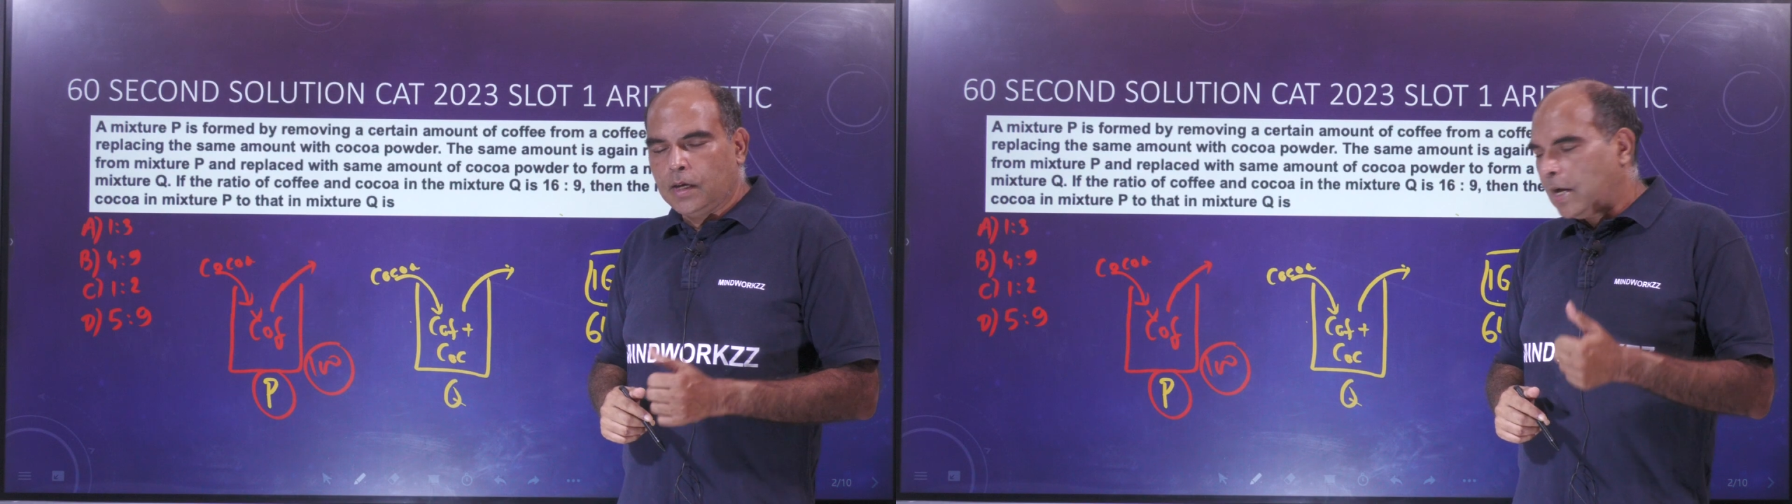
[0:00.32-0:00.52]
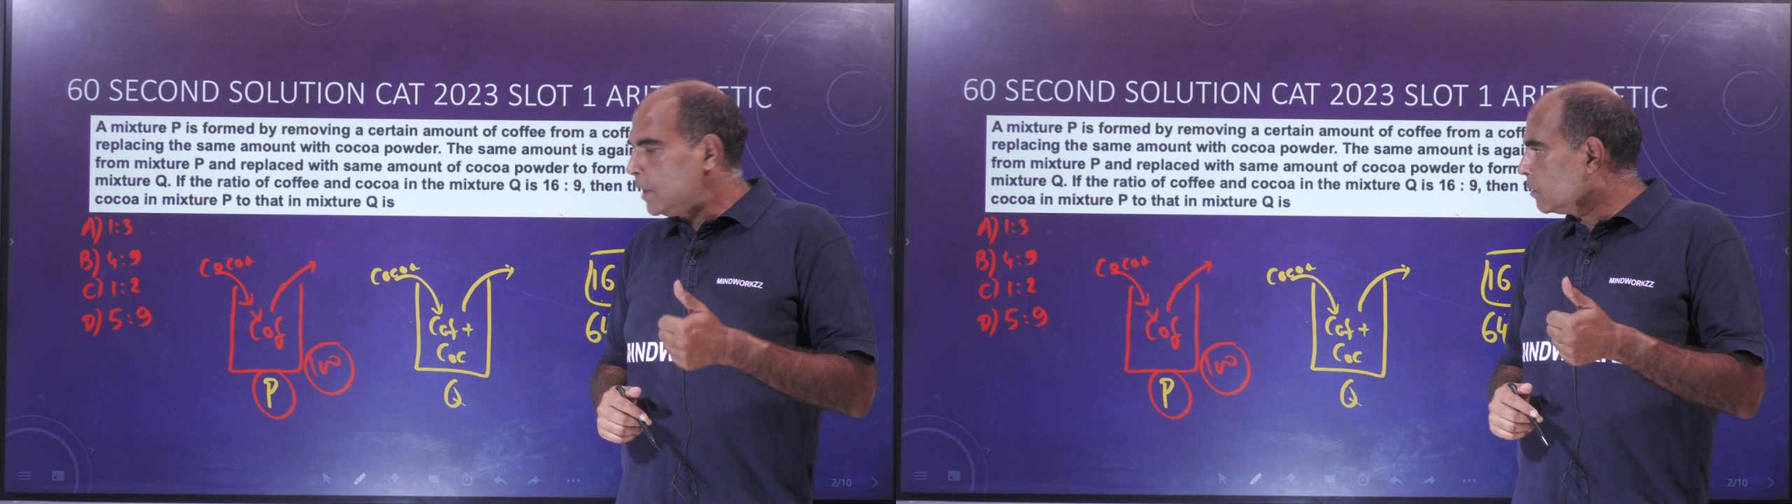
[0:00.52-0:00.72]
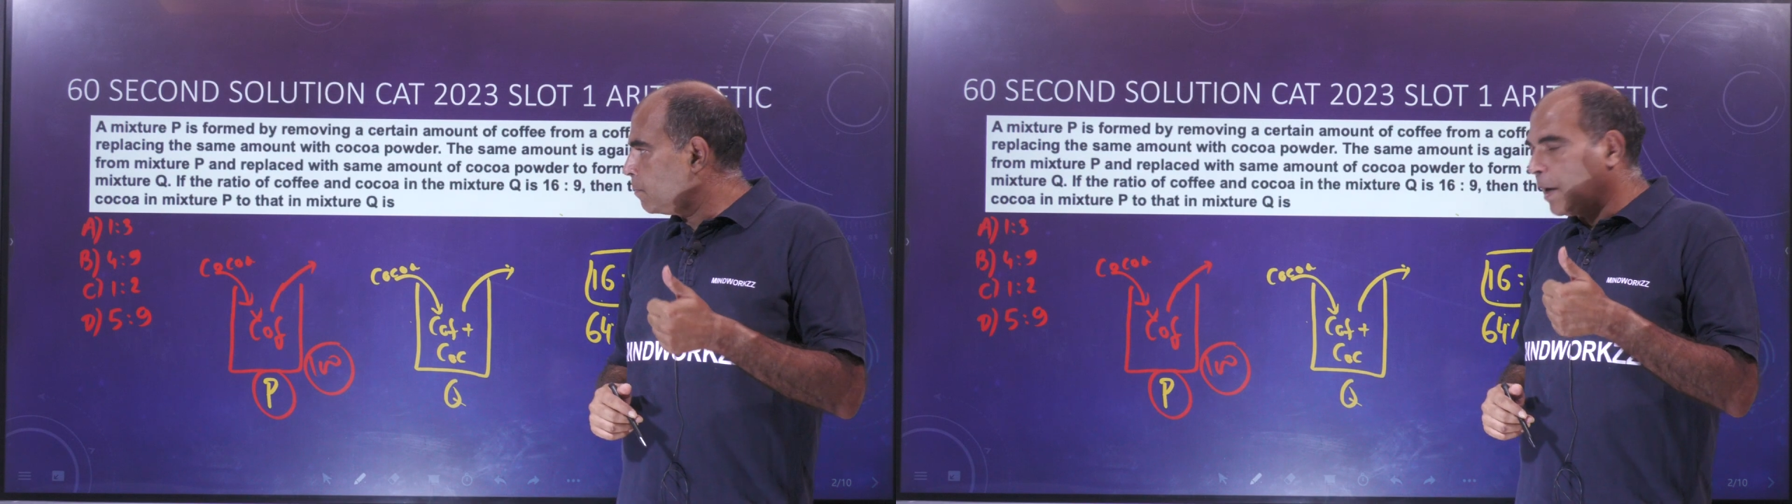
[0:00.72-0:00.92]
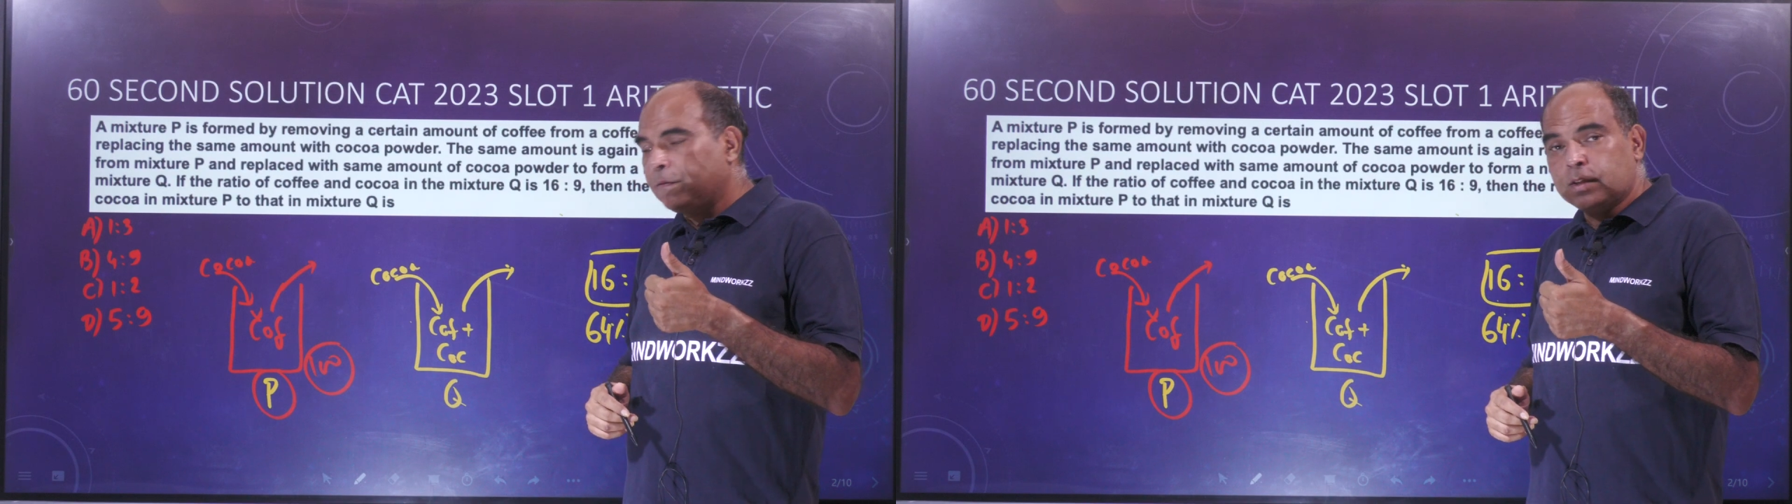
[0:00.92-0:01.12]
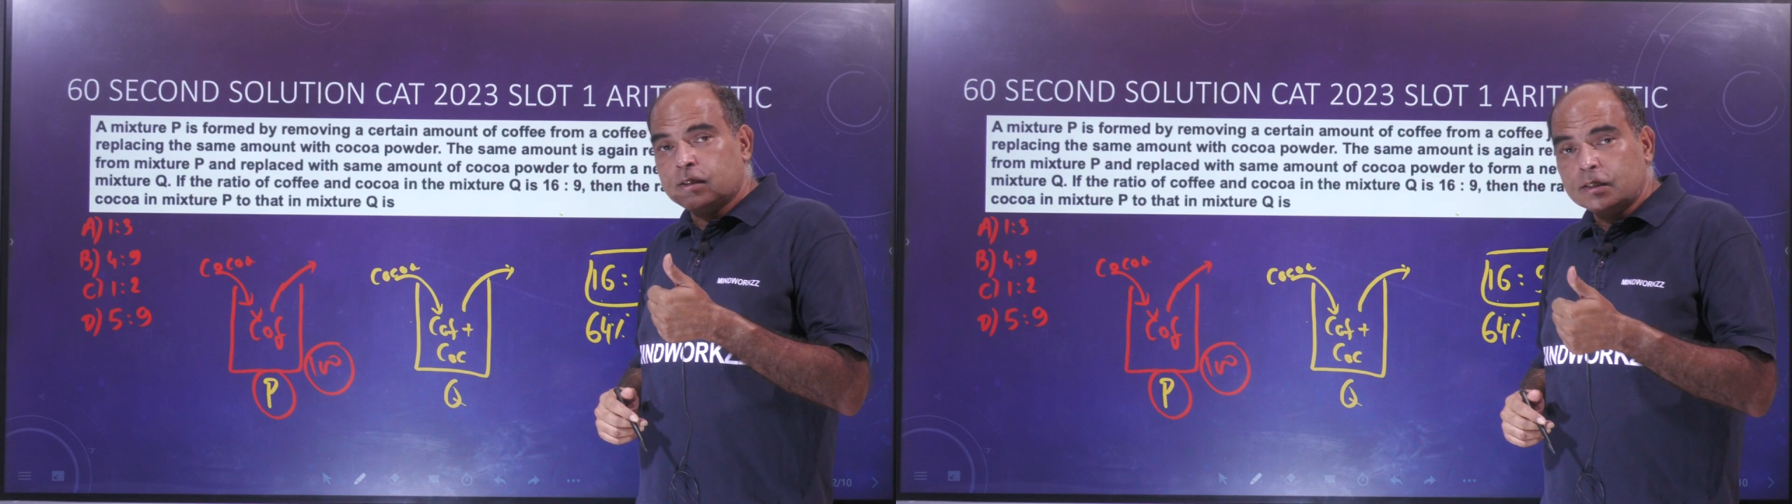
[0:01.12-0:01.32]
Hey guys, back
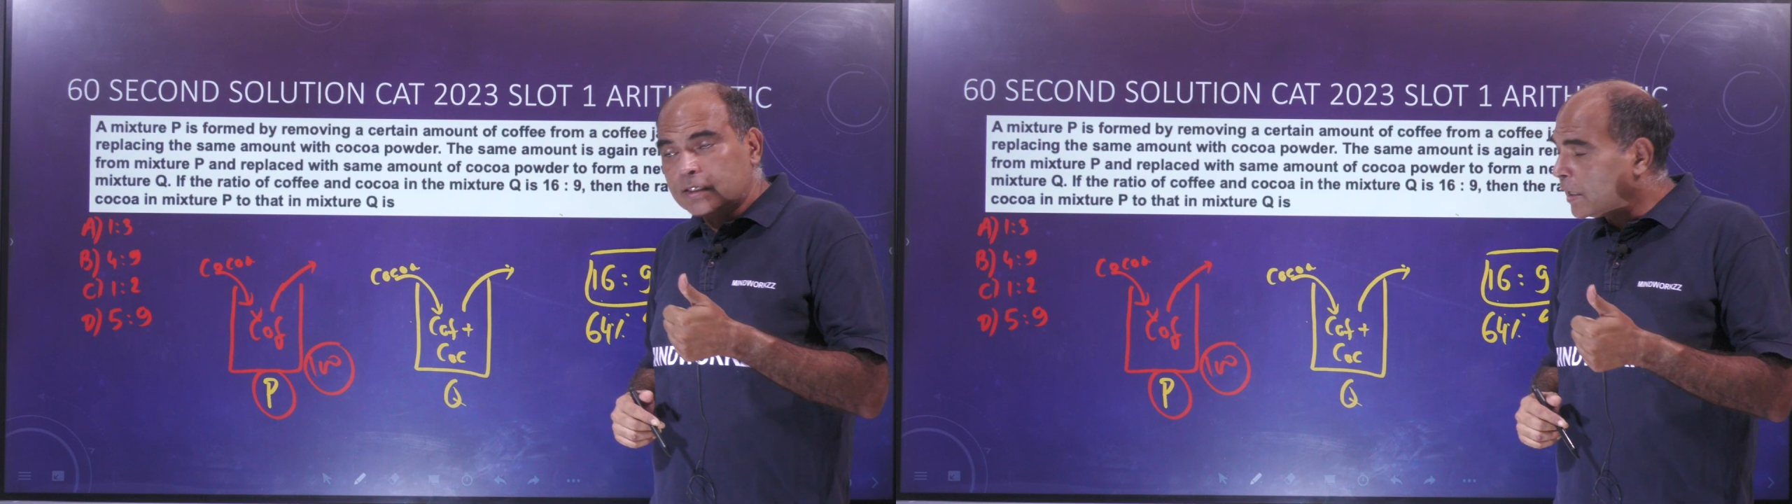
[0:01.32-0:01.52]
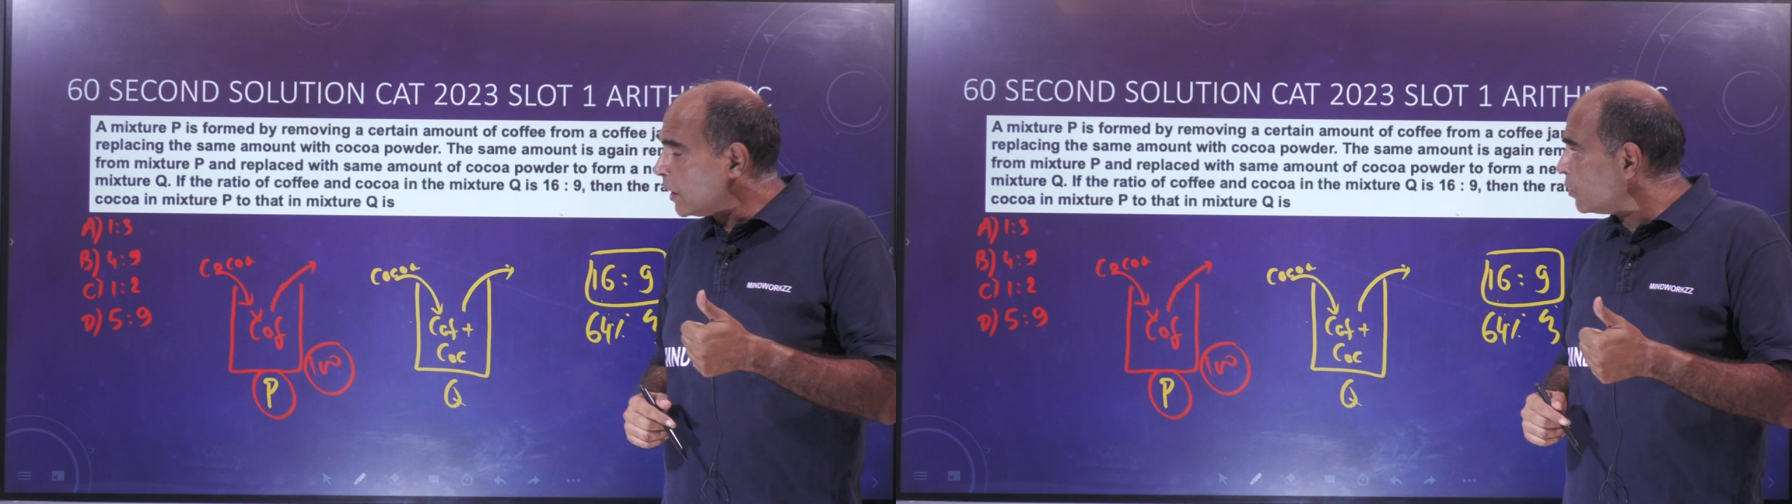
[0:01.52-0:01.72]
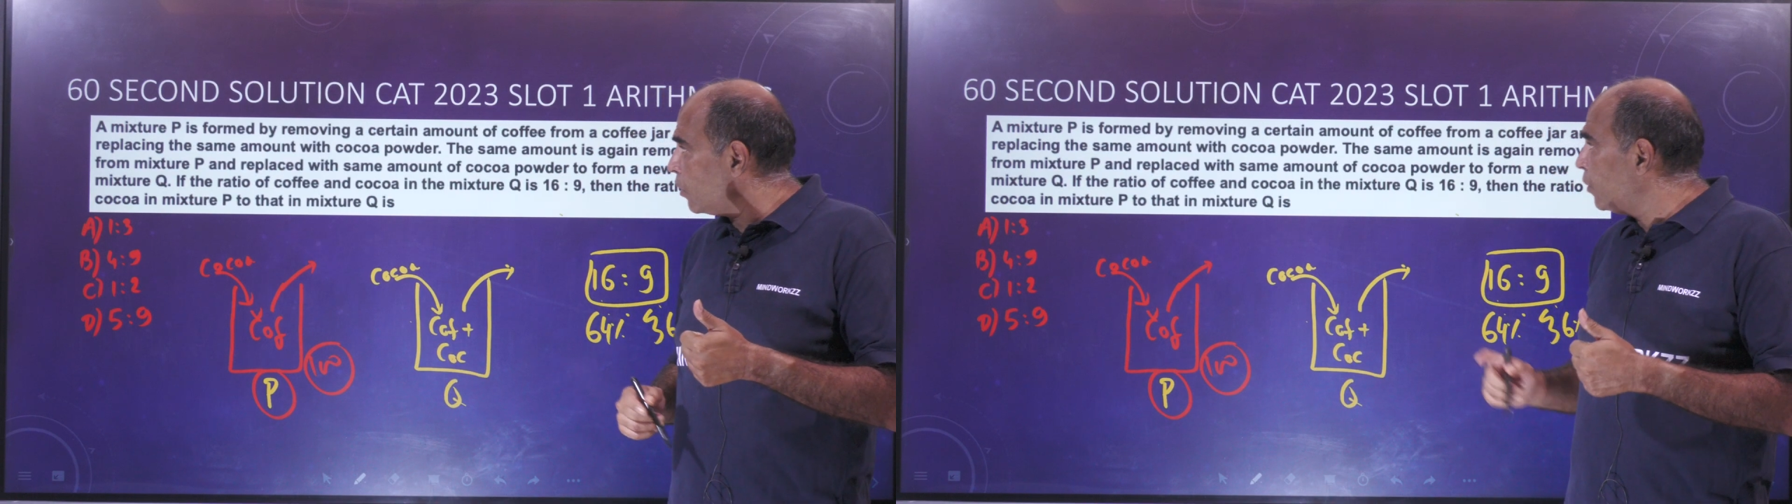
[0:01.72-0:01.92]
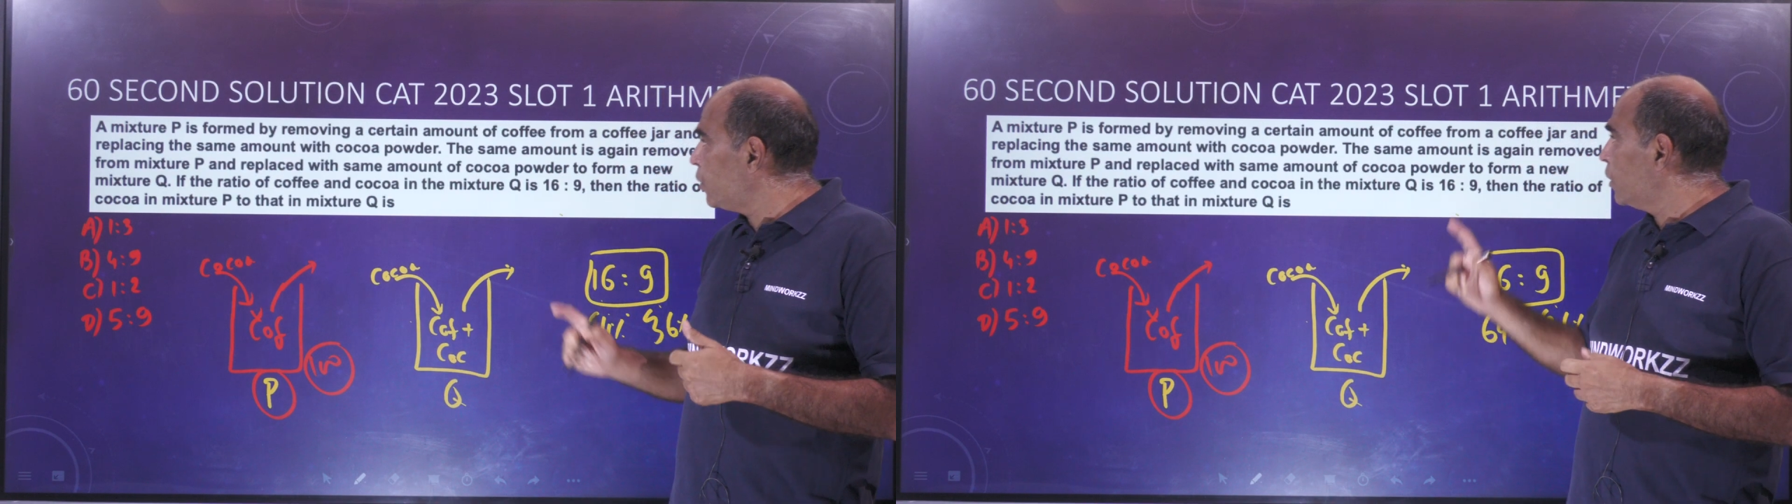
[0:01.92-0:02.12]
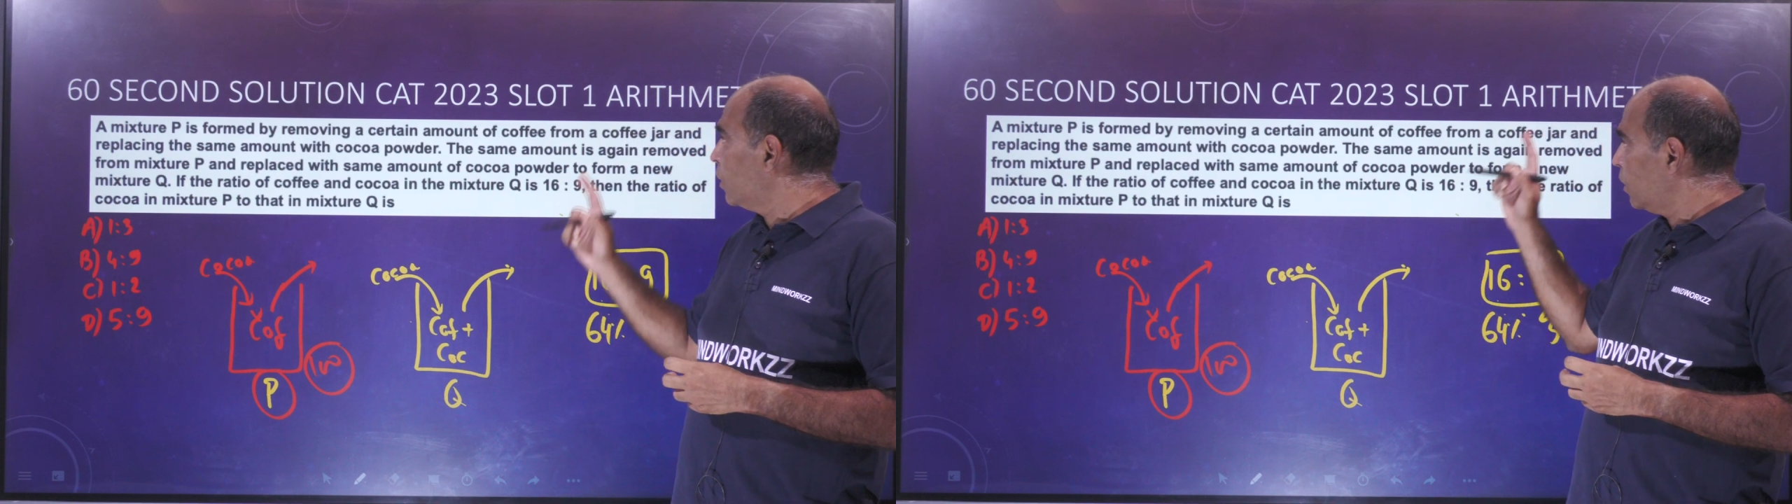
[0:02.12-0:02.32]
with the 60-second
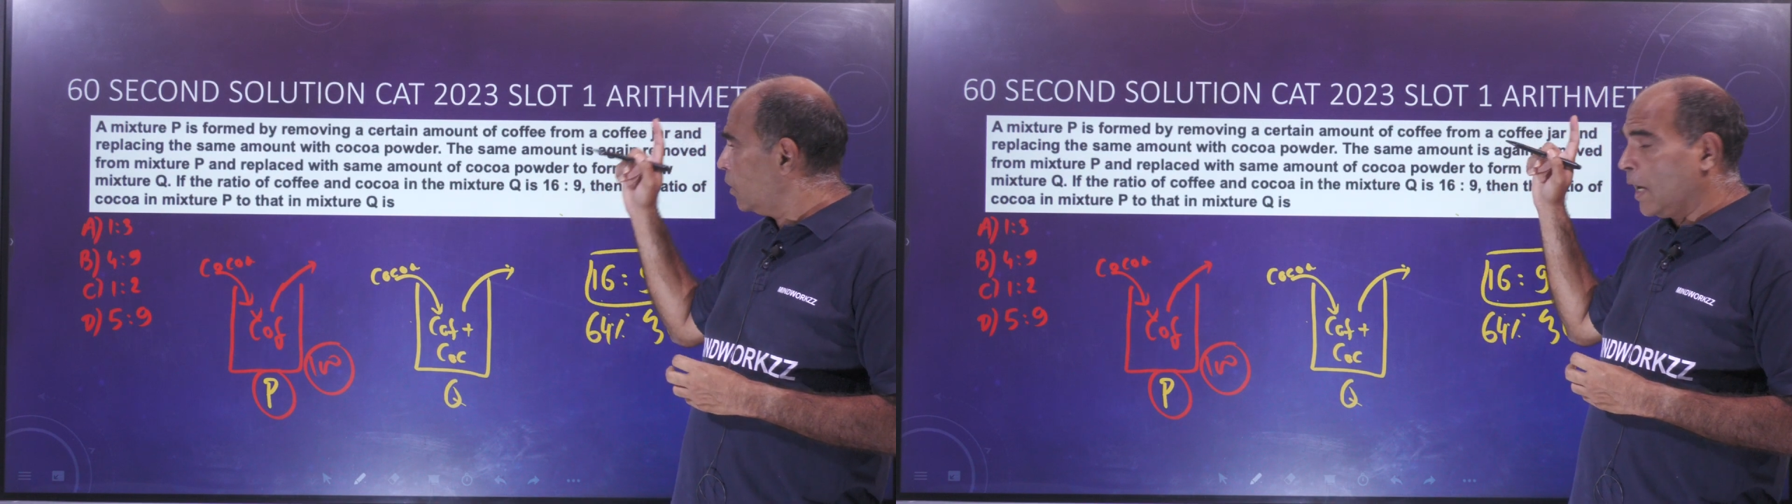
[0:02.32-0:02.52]
solution,